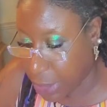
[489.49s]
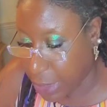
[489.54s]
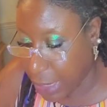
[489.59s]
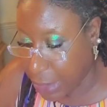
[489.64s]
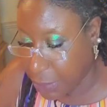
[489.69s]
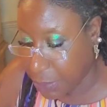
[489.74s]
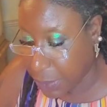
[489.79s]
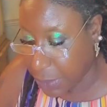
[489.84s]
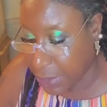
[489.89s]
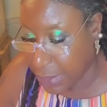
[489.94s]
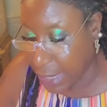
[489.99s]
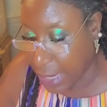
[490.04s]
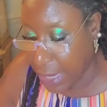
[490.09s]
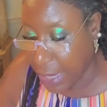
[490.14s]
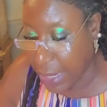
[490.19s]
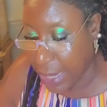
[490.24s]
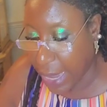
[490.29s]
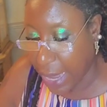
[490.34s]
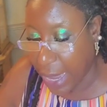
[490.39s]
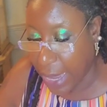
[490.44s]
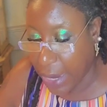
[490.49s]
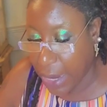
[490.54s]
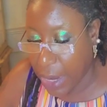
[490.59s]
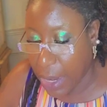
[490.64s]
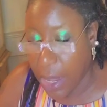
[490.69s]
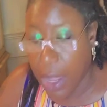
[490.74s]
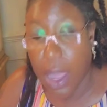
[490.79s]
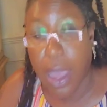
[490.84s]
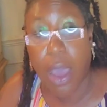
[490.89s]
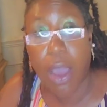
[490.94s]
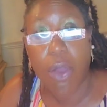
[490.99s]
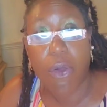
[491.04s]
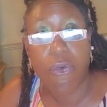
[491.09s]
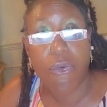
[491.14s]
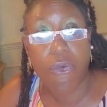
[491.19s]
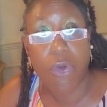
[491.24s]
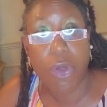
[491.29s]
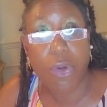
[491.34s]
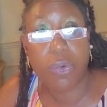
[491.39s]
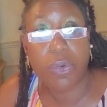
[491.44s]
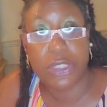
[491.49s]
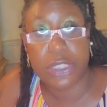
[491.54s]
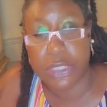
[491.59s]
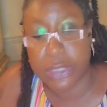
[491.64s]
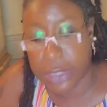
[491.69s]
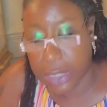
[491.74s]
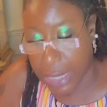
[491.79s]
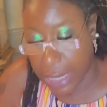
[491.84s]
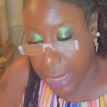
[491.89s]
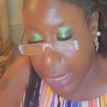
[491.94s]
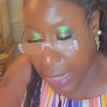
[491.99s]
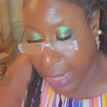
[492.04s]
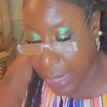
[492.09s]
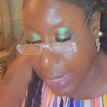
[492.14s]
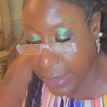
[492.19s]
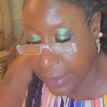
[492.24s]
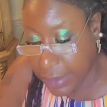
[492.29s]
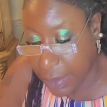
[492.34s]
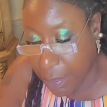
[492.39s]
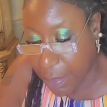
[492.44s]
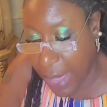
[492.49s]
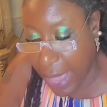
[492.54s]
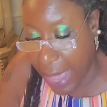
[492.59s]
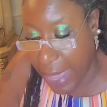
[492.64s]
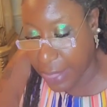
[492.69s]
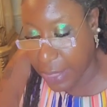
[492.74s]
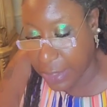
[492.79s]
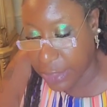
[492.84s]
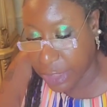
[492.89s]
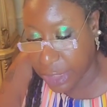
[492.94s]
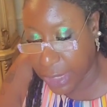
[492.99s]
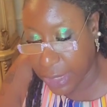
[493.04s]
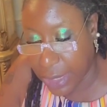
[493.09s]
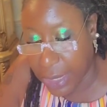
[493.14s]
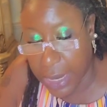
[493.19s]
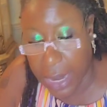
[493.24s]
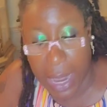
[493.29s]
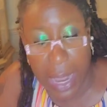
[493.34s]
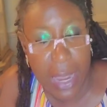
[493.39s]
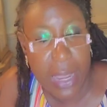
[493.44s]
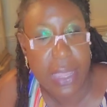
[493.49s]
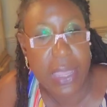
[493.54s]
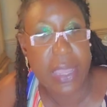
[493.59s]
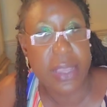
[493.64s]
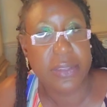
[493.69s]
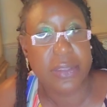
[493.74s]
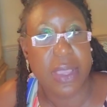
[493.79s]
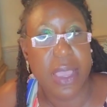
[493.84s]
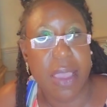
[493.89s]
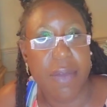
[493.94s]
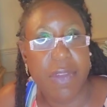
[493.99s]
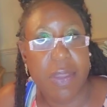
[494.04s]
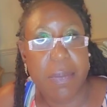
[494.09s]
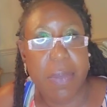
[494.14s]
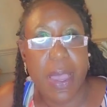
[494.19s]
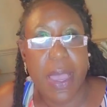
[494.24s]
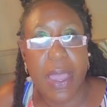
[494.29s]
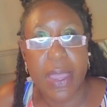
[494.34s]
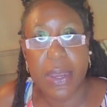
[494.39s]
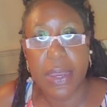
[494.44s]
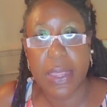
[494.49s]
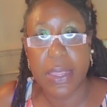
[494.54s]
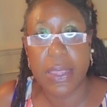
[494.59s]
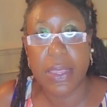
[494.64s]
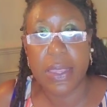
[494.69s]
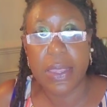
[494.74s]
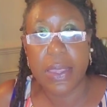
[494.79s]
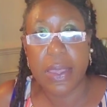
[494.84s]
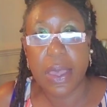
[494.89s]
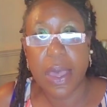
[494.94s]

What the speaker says: Let's pretend that a roach is a pathogen. And I guess everybody